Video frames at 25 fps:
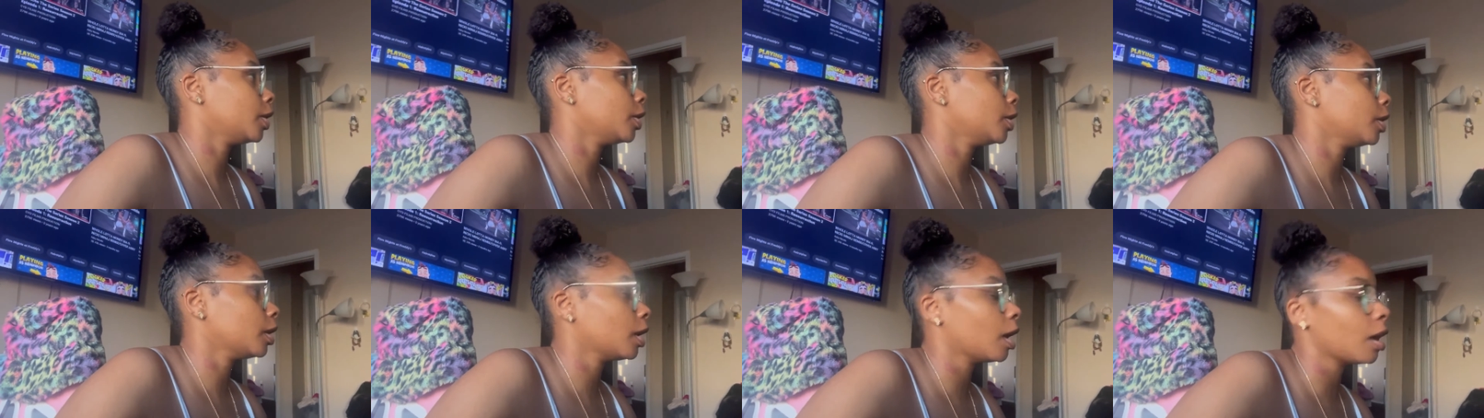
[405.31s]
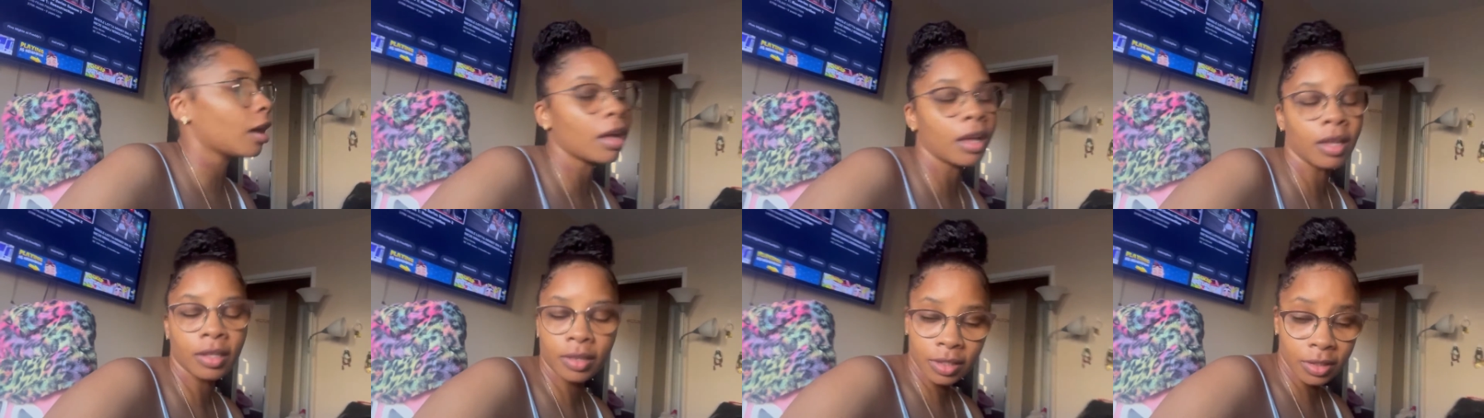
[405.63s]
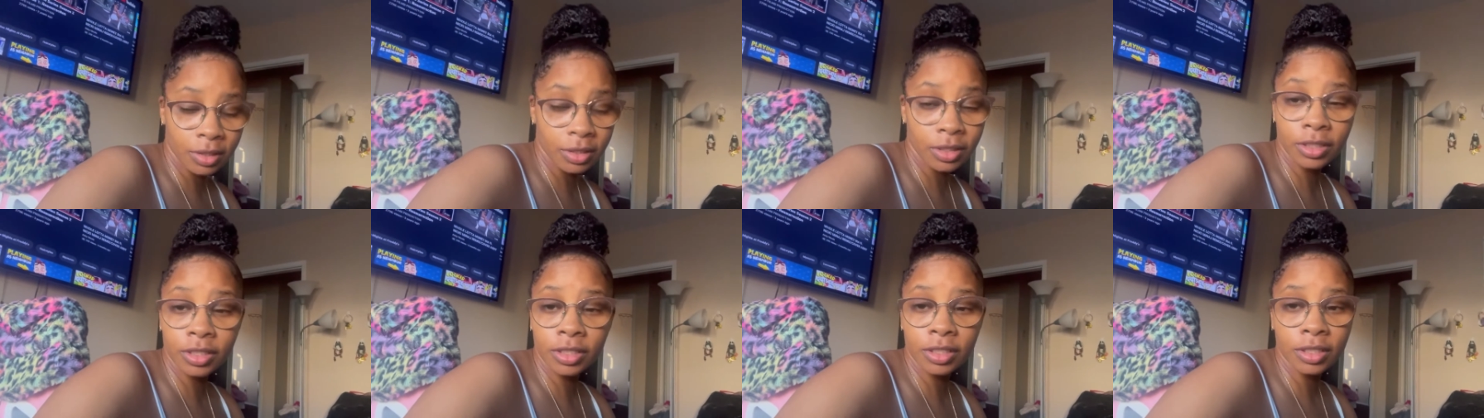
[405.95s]
Law.
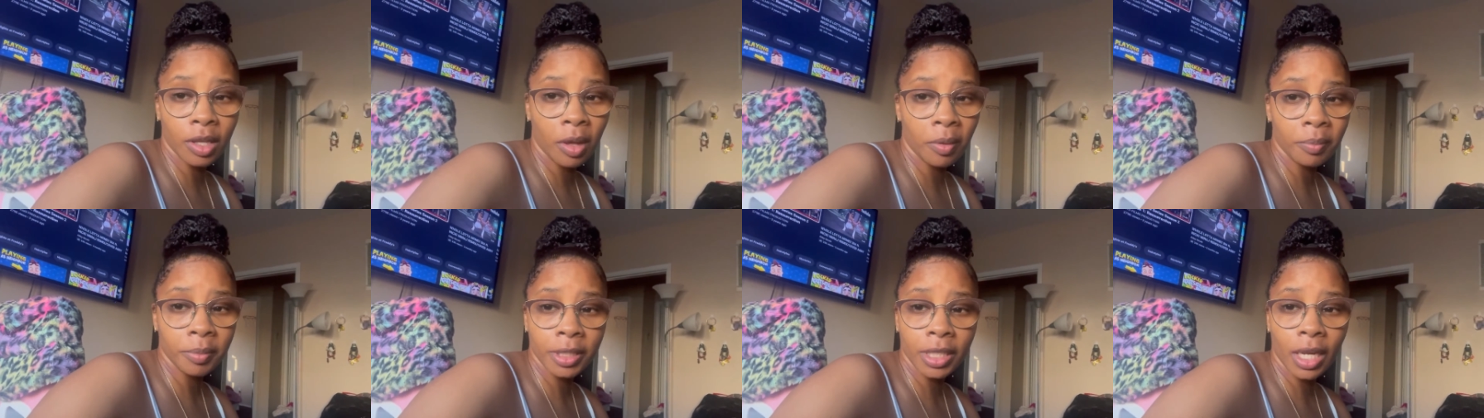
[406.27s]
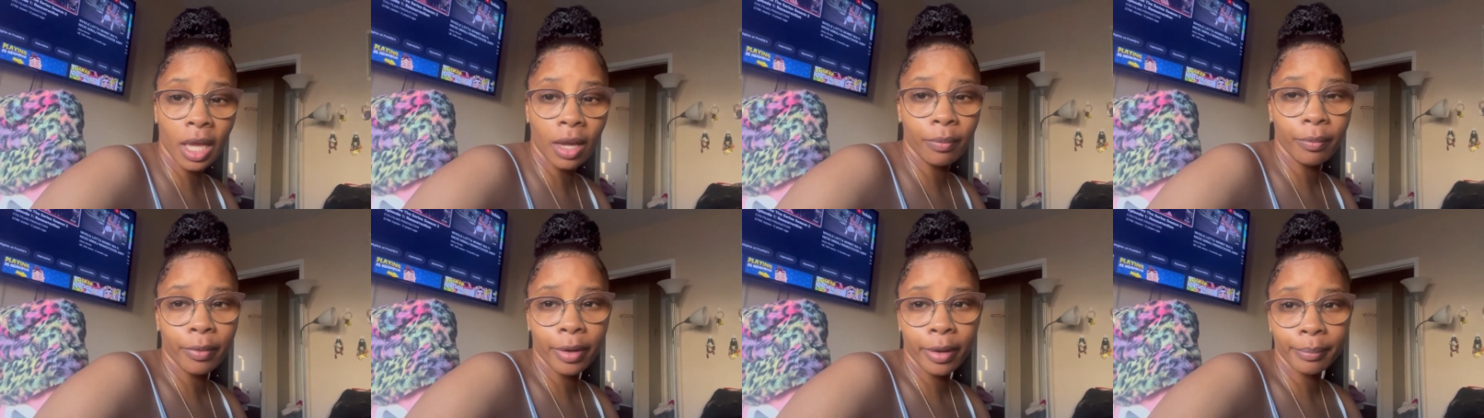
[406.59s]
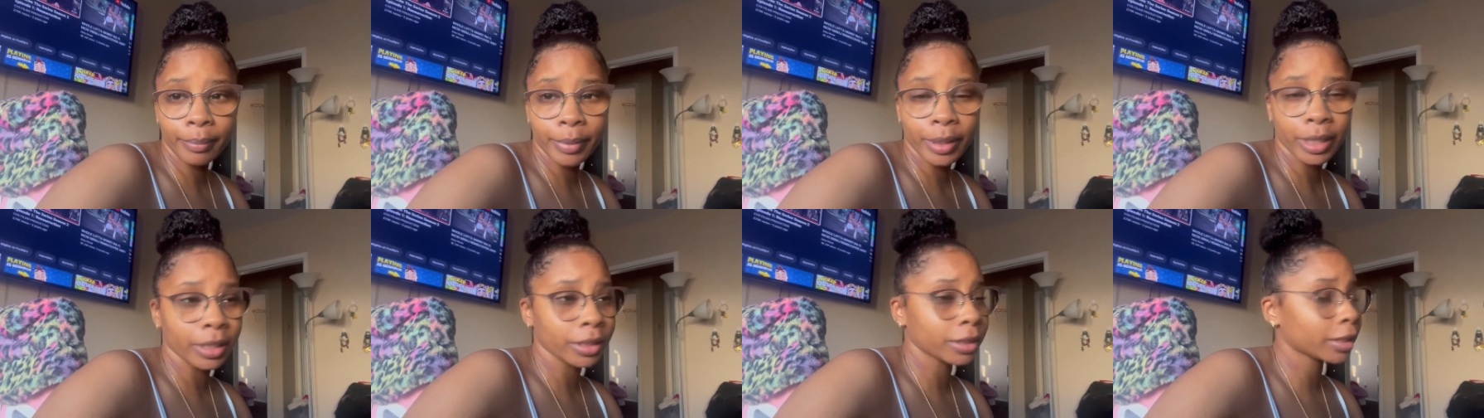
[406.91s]
This is just gonna be day
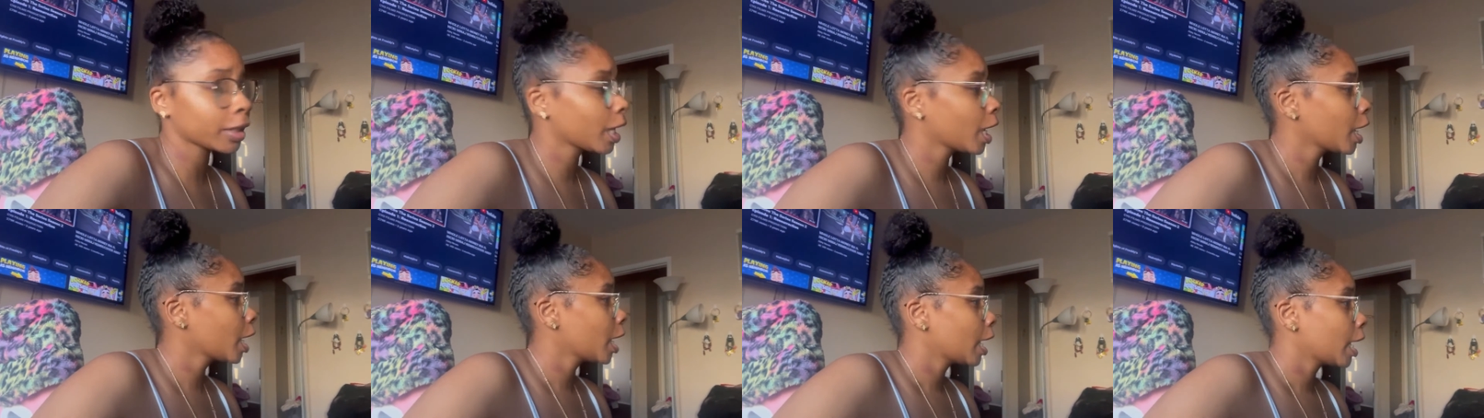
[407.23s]
one because